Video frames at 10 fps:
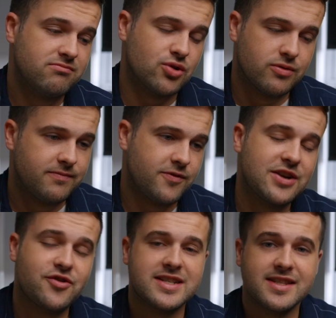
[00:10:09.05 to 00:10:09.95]
So if you're
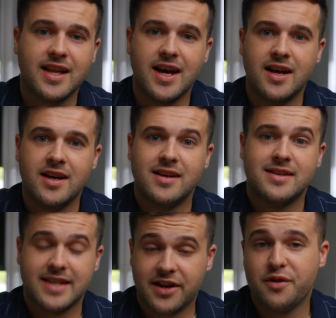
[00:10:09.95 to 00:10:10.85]
interested in that,
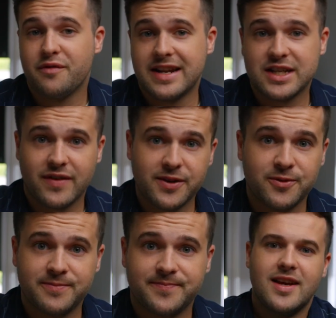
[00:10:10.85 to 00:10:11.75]
stick around for the next video.